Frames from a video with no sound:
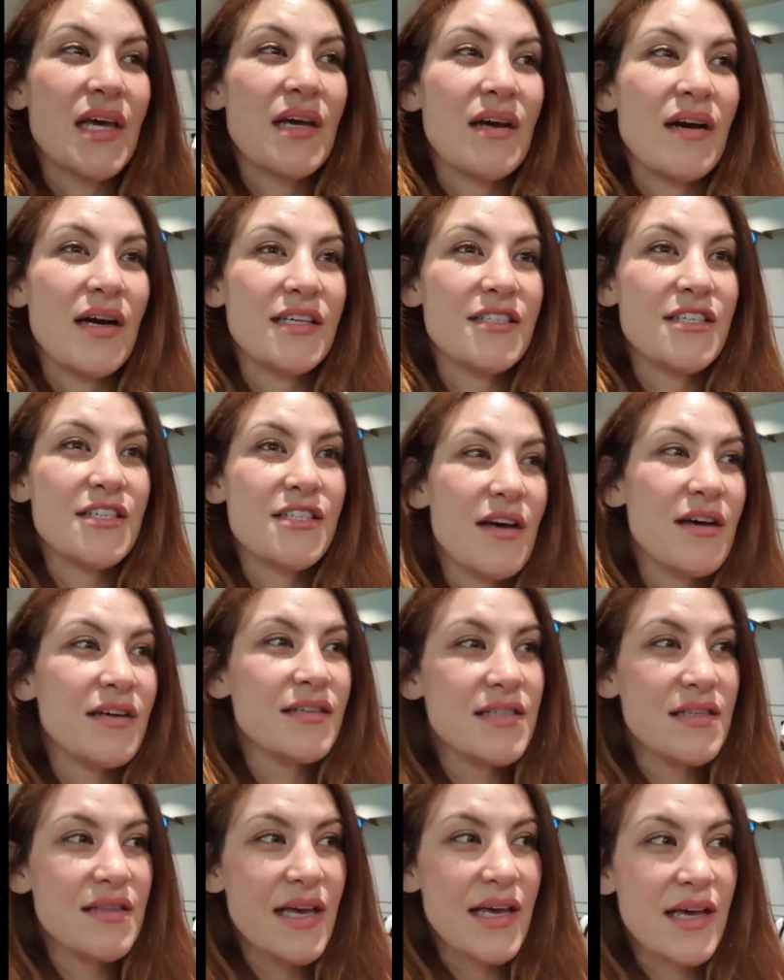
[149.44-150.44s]
I just got
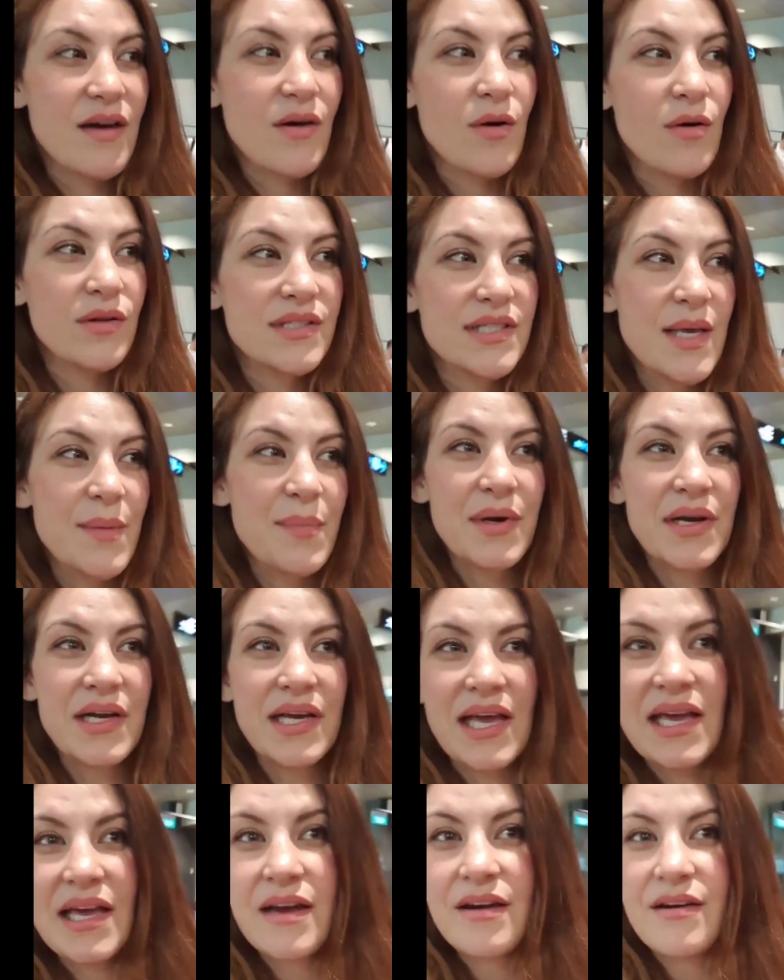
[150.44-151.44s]
to like a whole separate
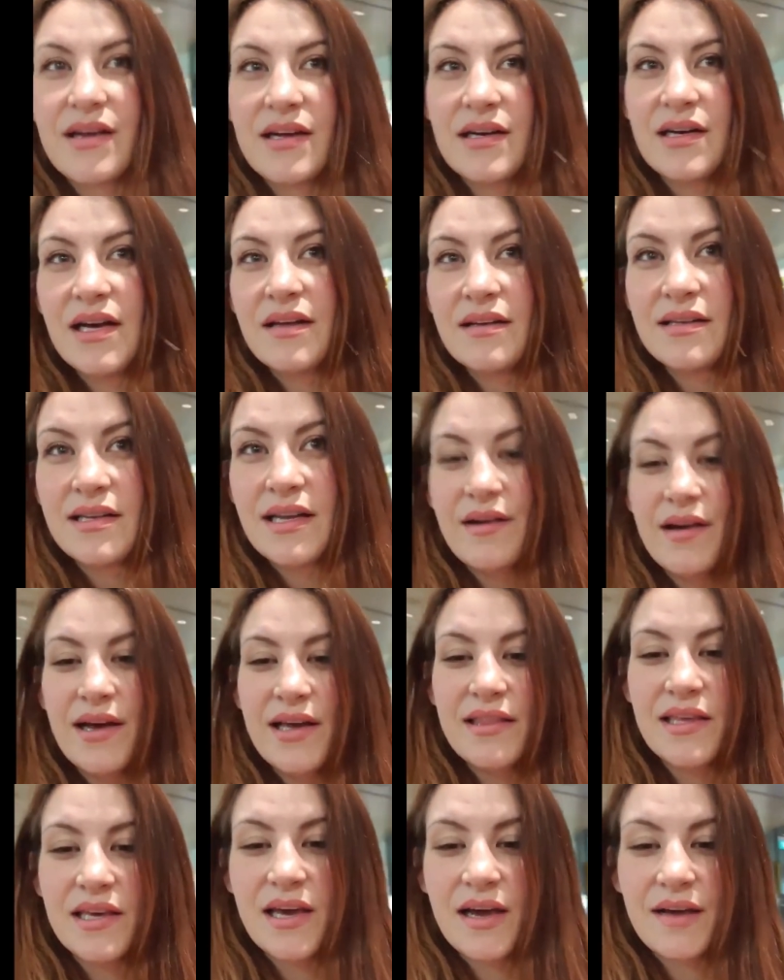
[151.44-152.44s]
gate area now. I
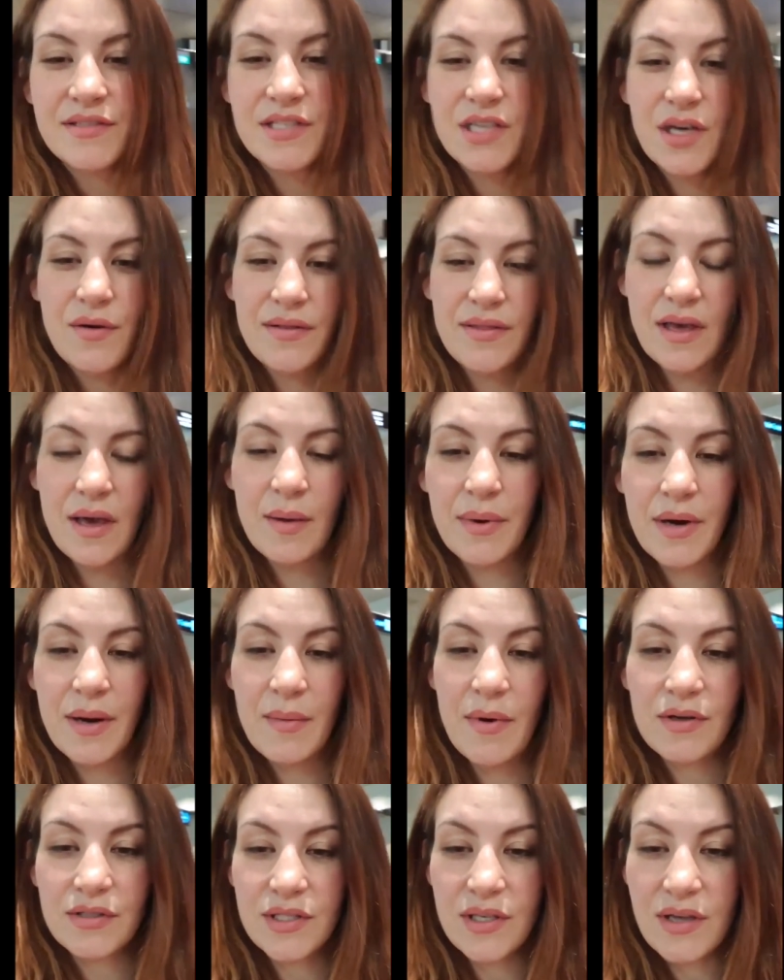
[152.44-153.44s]
think I have to go in that, but I'm
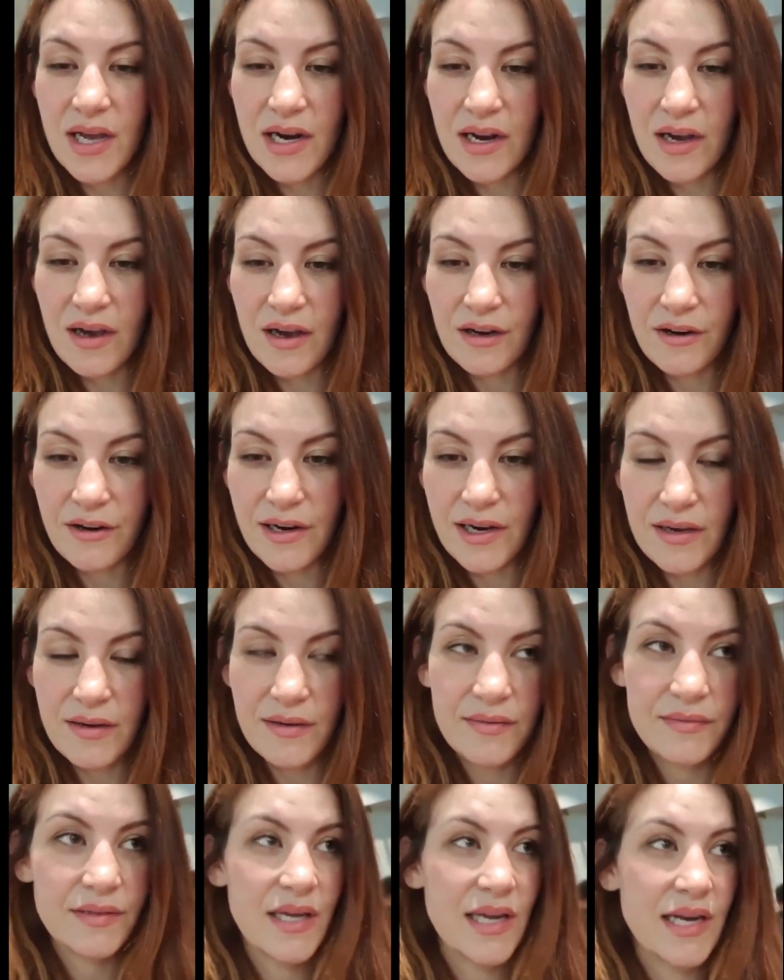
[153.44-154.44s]
also kind of hungry,
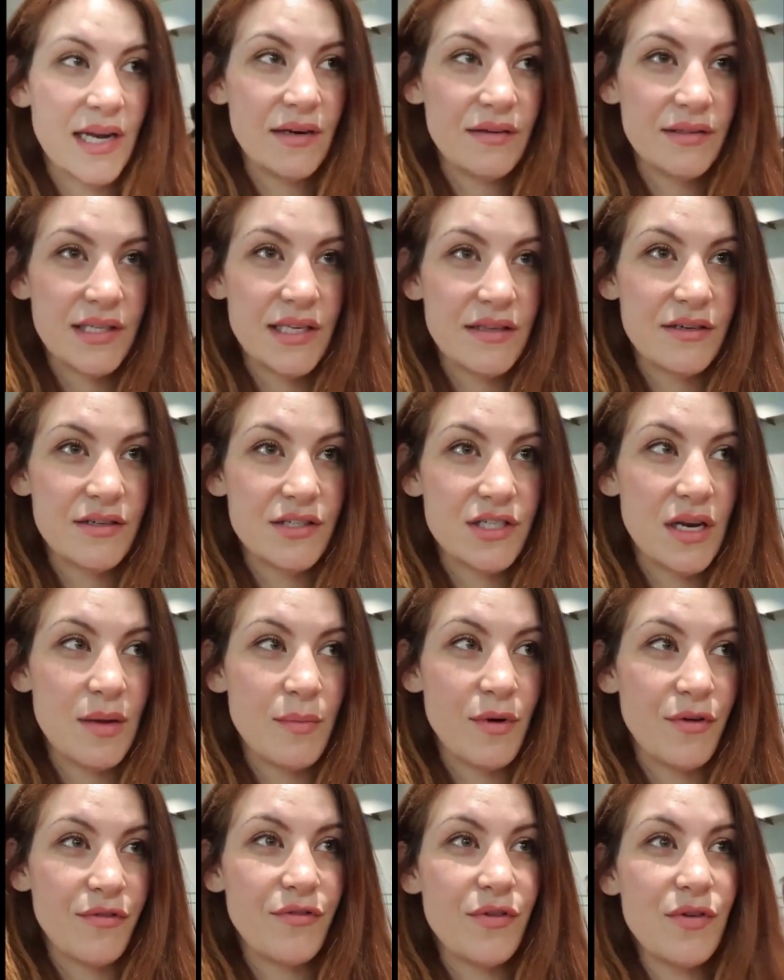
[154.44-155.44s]
and I don't think there's any
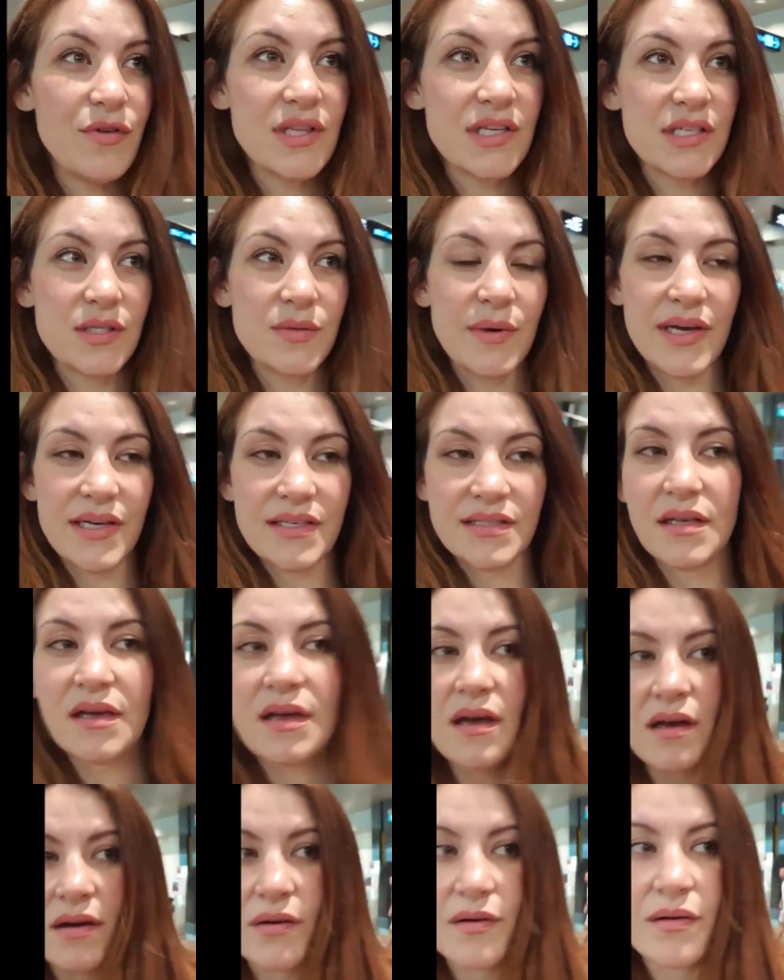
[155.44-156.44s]
more food this way, so
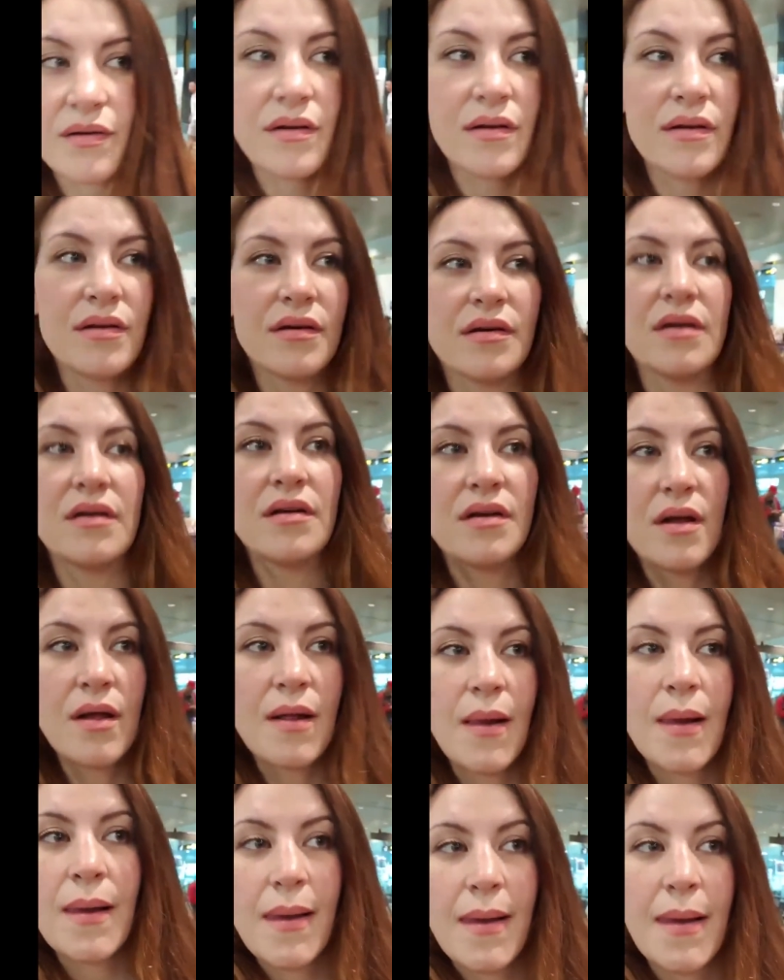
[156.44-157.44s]

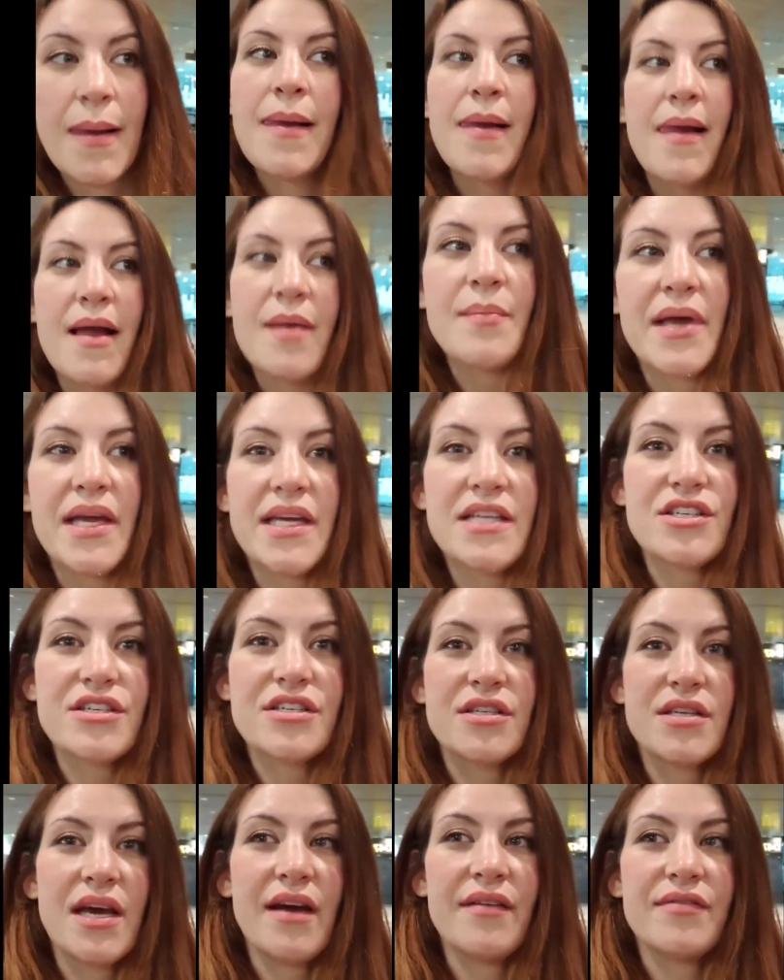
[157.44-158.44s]
I may
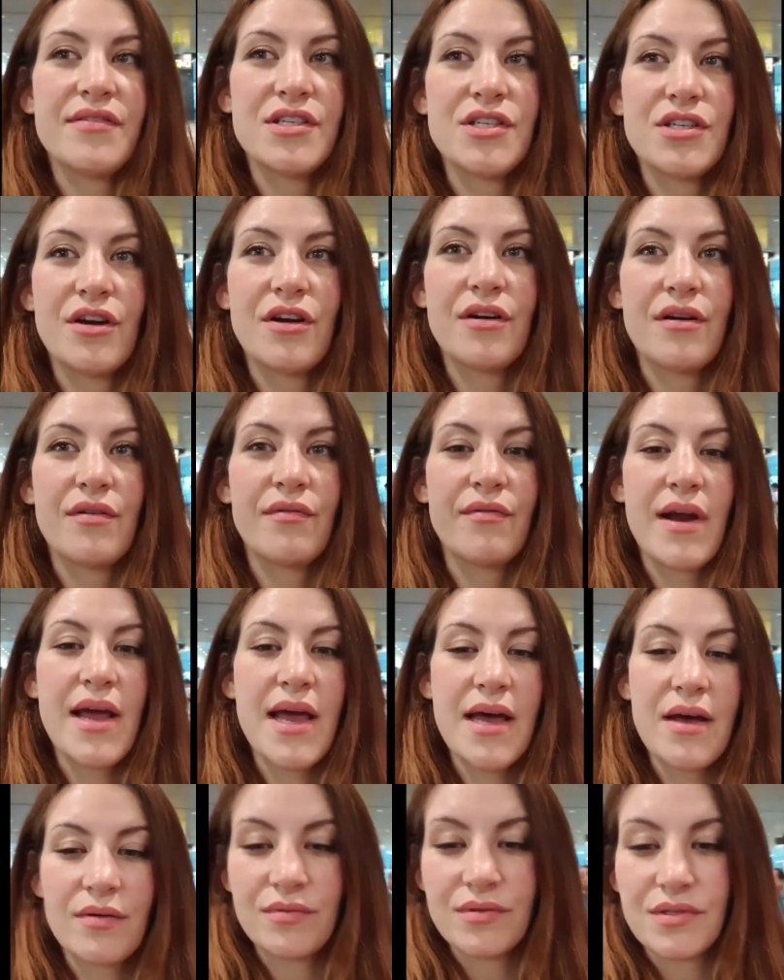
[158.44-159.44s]
just have to turn
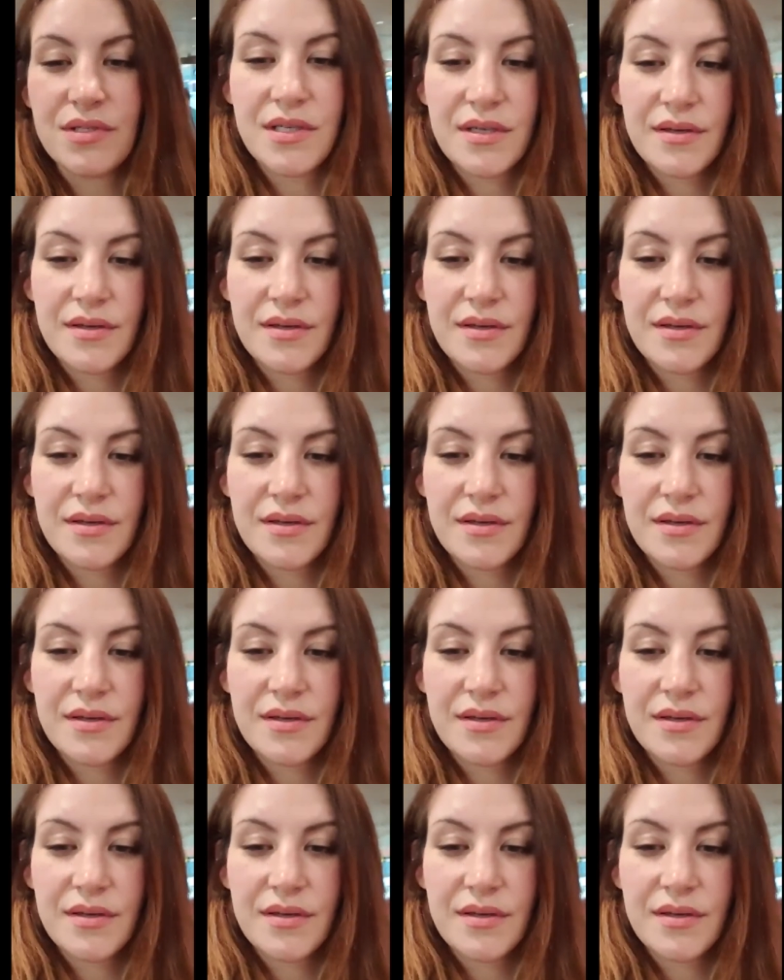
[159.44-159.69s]
around.